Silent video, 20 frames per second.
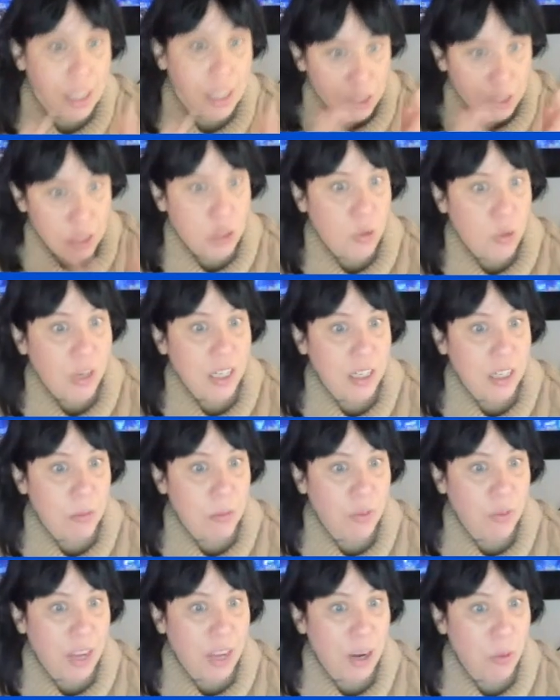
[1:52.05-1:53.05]
is struggling
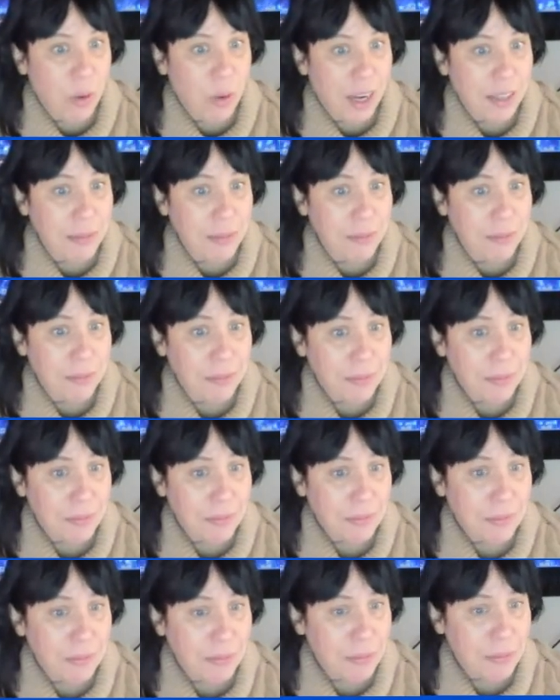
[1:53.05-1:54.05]
with L1,
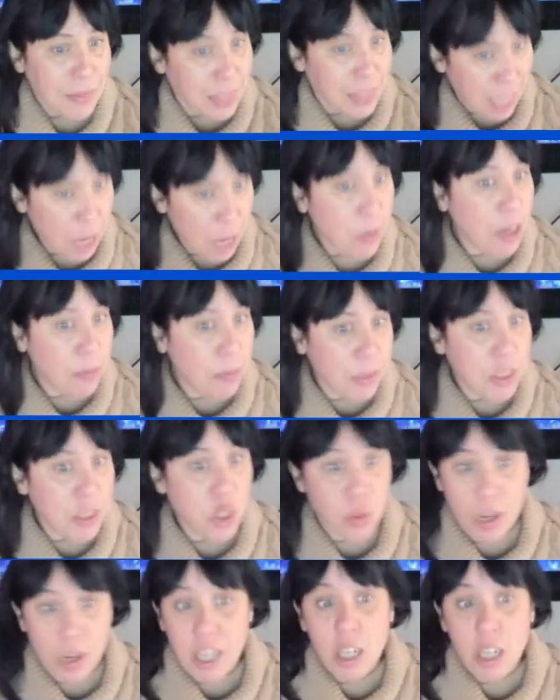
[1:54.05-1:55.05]
they will be
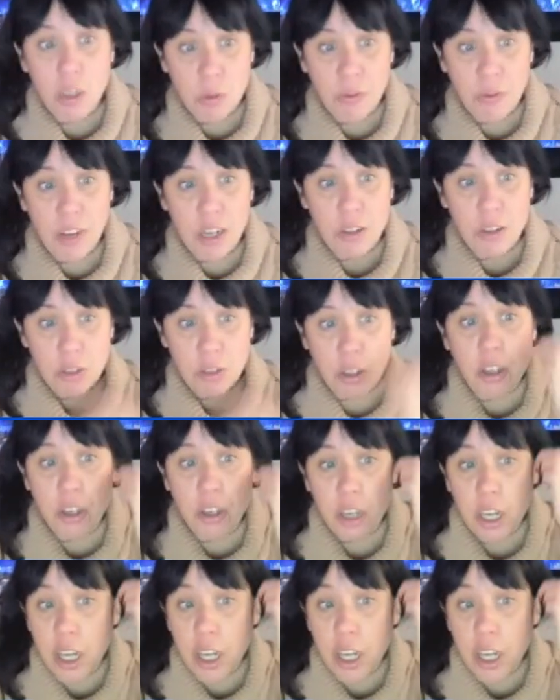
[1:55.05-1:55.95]
struggling with L2.